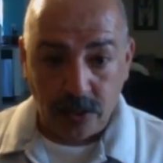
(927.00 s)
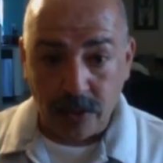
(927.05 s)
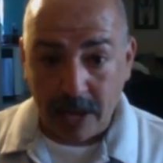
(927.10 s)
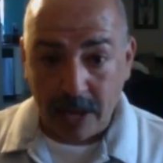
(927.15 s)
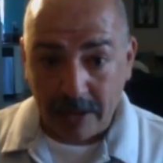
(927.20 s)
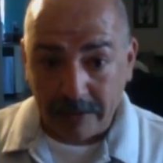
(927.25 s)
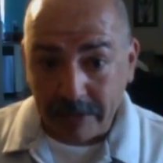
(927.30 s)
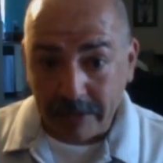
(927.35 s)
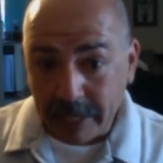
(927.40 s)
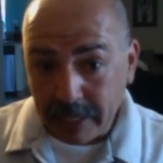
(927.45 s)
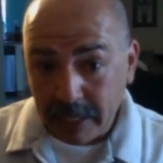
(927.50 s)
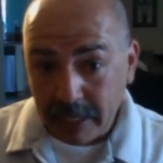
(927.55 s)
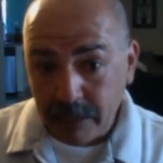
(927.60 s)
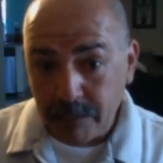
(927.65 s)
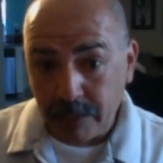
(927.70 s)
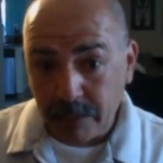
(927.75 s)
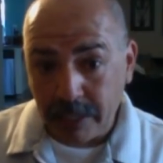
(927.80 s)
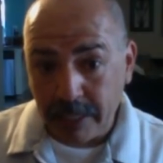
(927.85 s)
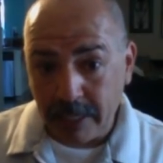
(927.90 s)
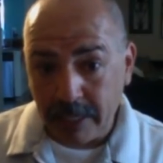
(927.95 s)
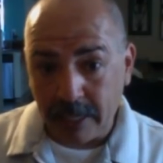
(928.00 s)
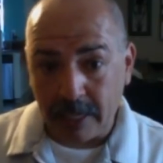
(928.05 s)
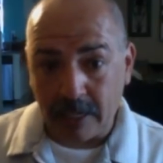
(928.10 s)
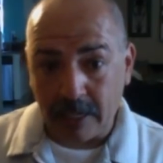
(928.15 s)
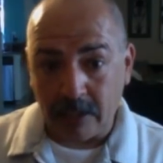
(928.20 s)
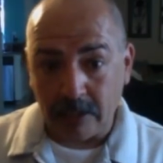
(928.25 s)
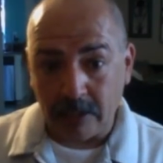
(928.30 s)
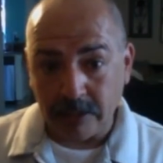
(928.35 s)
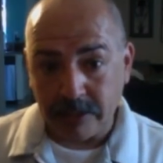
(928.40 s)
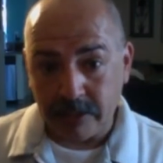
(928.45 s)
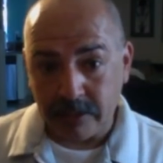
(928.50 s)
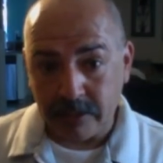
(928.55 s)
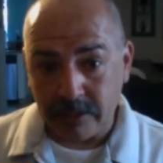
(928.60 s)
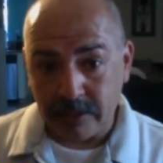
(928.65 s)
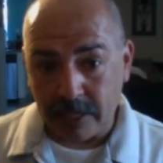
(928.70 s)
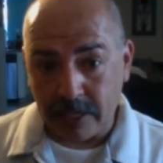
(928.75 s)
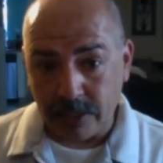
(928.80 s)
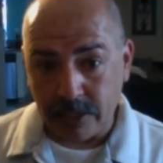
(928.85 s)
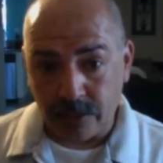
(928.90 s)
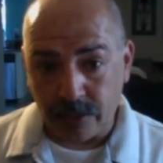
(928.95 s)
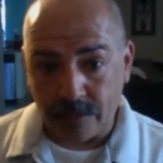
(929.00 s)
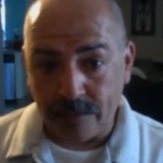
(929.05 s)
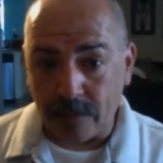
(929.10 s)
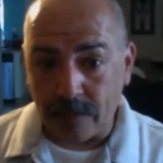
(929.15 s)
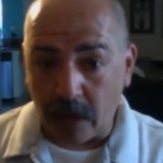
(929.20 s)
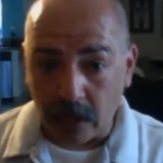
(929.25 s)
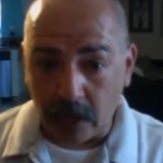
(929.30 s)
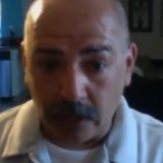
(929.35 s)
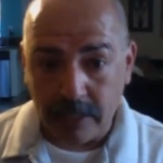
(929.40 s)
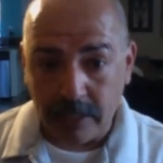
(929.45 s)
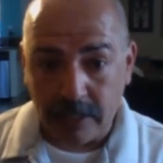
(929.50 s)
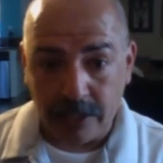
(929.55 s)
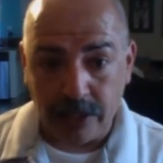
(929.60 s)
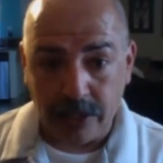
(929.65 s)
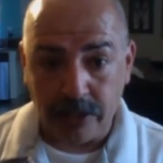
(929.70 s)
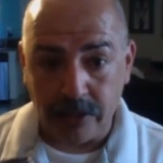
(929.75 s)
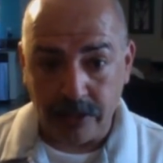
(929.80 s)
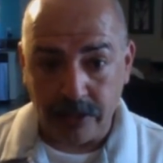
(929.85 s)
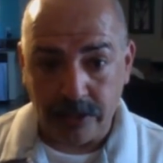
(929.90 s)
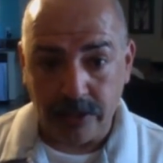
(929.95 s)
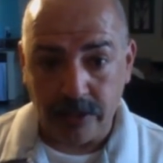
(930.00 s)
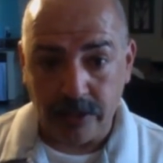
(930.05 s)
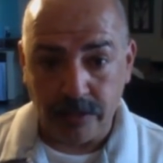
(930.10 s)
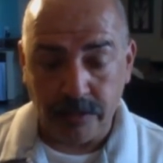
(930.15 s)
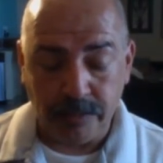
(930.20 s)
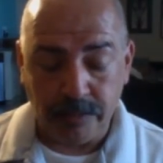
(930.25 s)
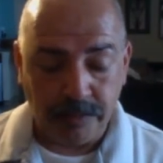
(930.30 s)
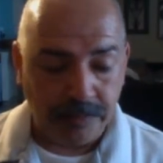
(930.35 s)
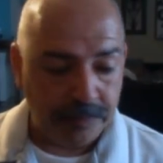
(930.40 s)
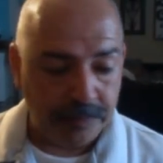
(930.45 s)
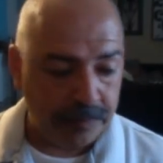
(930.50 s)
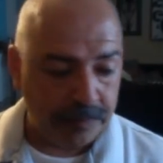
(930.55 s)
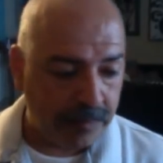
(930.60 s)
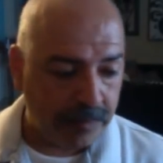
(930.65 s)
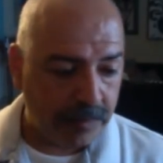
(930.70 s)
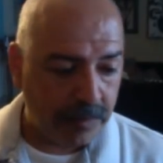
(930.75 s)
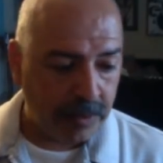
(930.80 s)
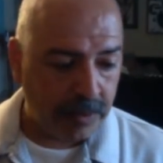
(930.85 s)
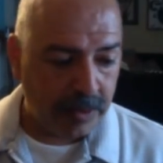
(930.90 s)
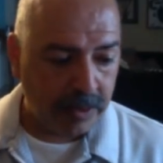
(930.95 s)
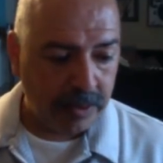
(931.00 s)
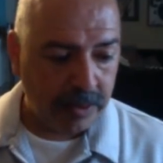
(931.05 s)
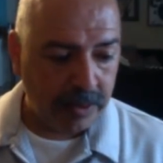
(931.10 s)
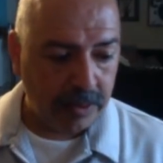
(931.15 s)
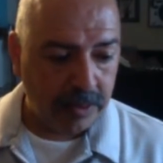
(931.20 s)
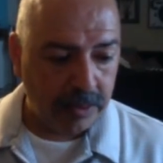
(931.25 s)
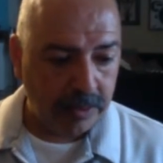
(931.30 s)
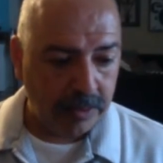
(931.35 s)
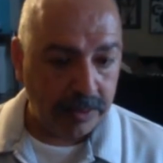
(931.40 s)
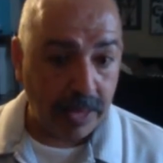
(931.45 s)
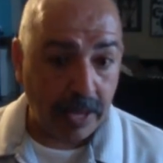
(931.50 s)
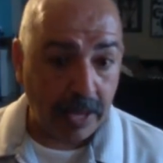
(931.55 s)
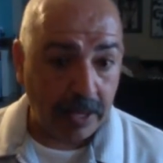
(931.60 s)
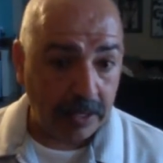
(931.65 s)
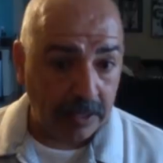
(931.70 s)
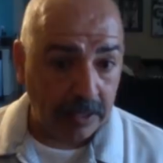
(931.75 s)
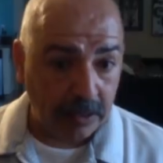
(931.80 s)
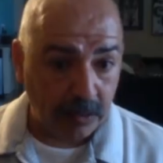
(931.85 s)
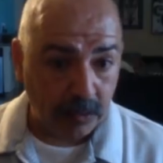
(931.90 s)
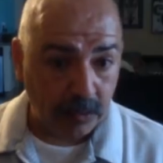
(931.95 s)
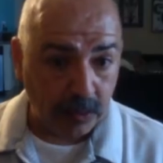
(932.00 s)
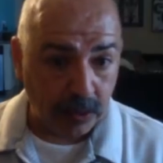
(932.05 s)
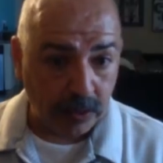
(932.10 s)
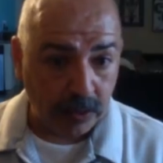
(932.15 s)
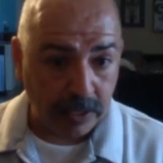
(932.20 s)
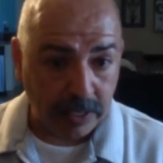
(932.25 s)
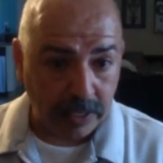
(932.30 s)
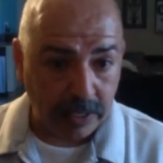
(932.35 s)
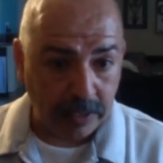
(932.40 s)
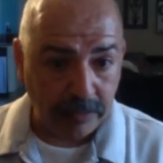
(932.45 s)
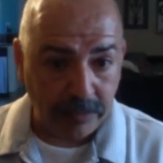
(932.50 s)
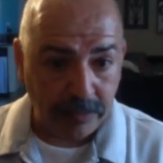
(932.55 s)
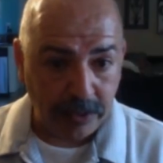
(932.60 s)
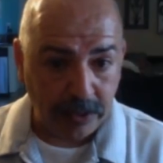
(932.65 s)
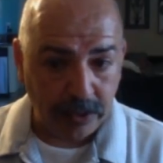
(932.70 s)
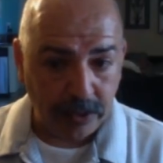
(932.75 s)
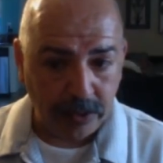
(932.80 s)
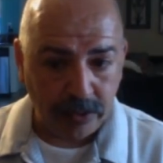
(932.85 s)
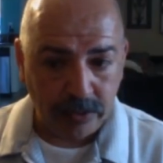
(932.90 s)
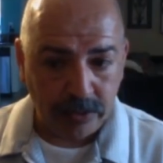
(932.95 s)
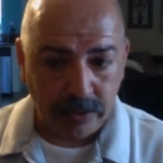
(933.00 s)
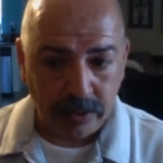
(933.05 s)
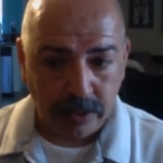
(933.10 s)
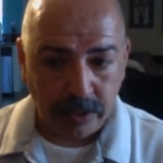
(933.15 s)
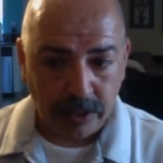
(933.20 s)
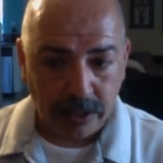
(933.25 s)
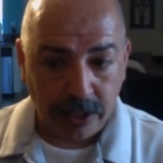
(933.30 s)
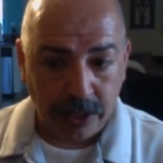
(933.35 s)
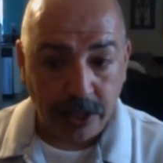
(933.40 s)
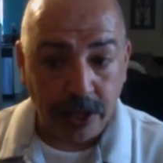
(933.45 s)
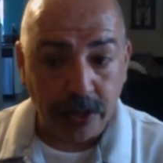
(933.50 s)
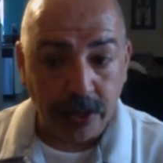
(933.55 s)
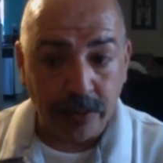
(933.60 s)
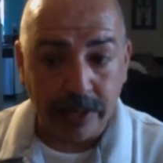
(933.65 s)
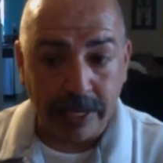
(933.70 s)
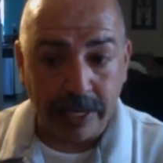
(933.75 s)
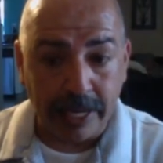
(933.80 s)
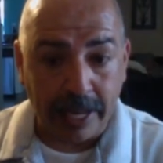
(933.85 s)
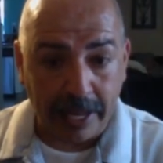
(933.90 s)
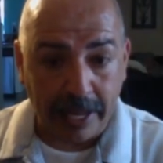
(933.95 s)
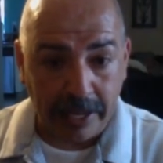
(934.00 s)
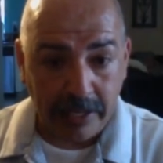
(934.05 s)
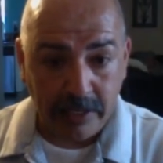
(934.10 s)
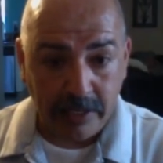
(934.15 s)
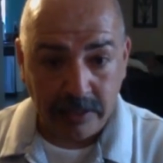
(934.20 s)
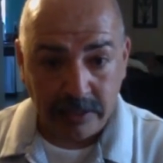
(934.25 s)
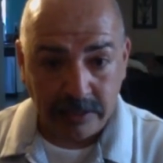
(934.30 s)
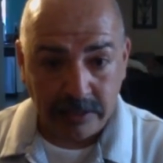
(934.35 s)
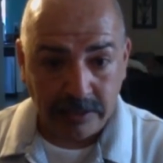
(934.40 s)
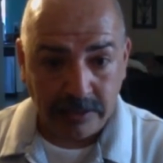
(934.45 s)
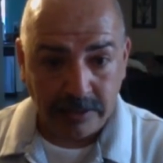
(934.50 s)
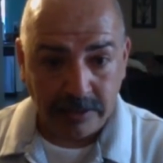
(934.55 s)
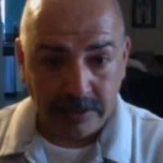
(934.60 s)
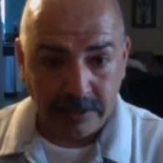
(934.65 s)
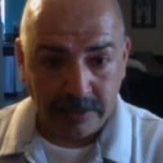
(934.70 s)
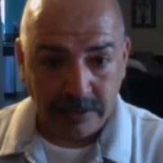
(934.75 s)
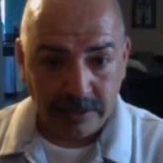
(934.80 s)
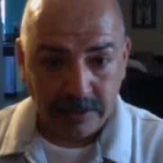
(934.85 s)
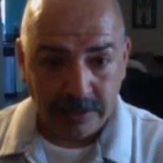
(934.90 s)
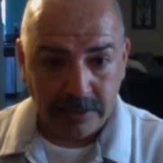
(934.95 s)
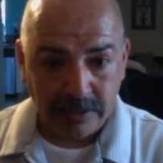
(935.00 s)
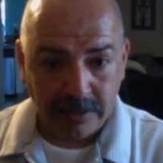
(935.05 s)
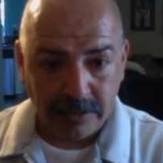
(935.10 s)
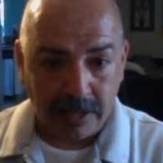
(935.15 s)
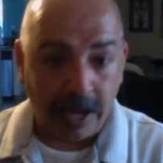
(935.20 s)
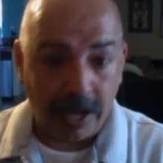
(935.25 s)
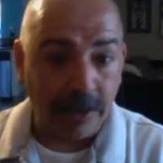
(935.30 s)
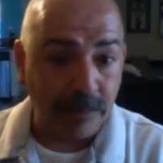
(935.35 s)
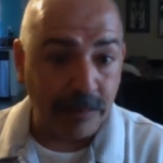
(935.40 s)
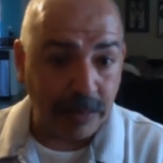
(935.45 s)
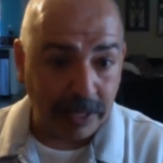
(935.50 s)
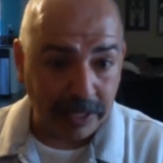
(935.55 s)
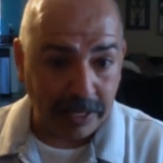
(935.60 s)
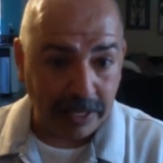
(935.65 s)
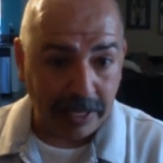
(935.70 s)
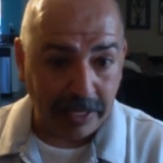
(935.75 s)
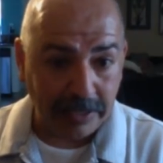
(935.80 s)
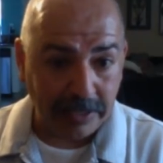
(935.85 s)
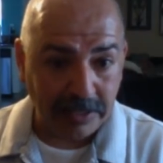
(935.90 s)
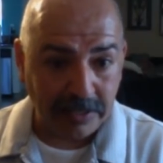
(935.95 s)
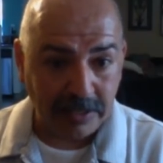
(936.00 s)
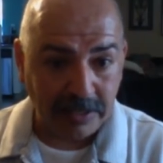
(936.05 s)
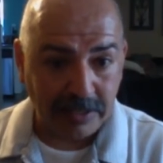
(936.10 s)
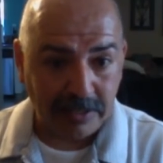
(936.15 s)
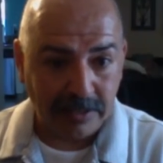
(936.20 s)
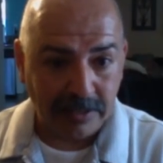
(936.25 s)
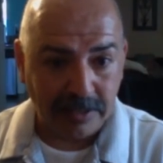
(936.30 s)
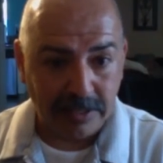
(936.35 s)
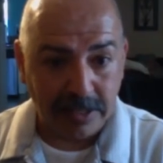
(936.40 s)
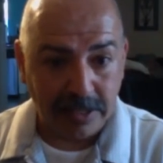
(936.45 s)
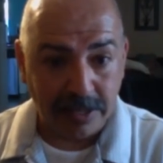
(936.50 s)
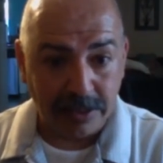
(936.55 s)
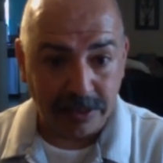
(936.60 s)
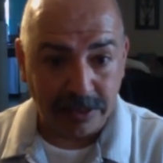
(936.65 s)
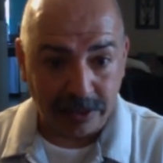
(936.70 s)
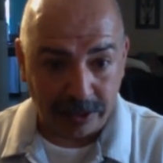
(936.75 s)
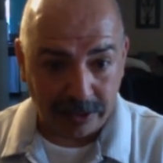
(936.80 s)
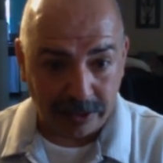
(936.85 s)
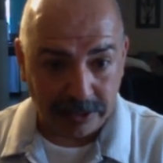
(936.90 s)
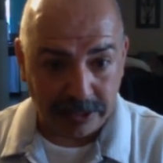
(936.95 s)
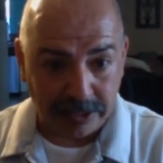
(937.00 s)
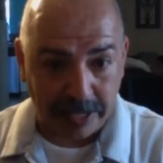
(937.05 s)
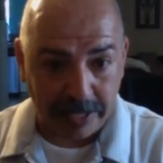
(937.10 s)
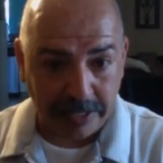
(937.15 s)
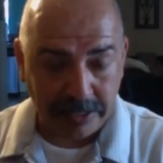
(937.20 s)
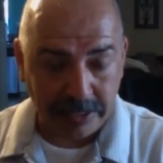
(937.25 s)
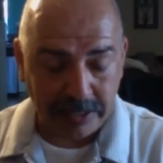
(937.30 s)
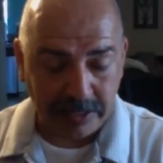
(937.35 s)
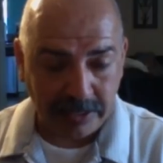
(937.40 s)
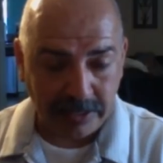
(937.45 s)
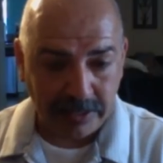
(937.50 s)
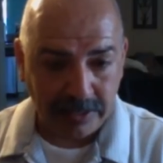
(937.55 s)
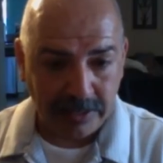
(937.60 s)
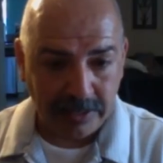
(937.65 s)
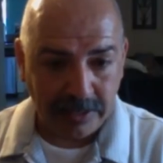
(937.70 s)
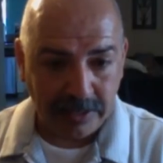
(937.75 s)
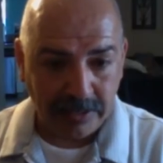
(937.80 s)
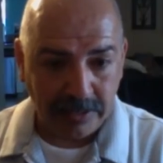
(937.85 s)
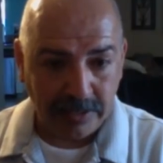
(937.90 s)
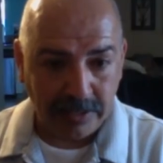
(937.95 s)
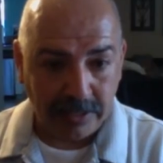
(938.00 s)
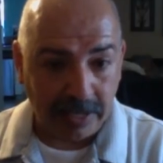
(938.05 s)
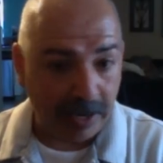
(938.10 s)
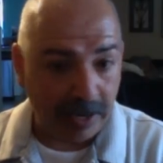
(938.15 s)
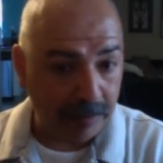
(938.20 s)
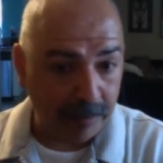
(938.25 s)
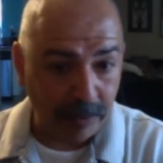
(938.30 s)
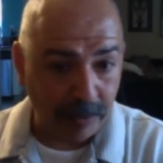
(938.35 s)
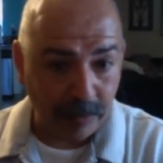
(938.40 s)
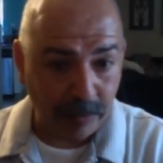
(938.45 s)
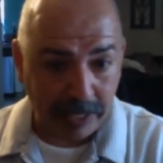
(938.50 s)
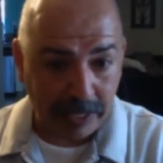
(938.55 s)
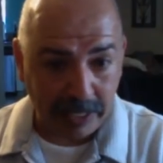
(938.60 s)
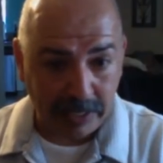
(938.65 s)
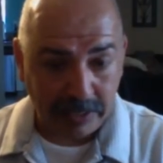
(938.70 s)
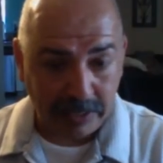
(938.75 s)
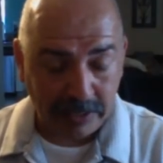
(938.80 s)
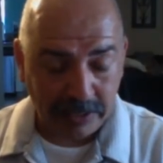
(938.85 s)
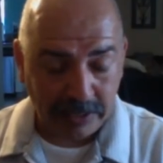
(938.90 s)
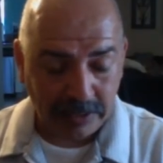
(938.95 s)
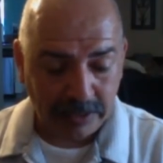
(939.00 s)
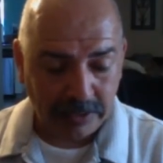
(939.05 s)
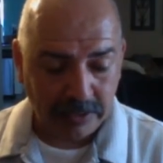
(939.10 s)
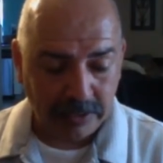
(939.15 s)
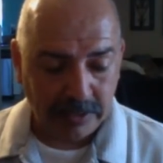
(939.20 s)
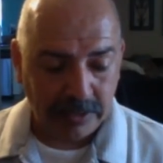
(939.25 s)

you have anybody else that you're following on YouTube that will give you Q&A on Mondays and Thursdays every week,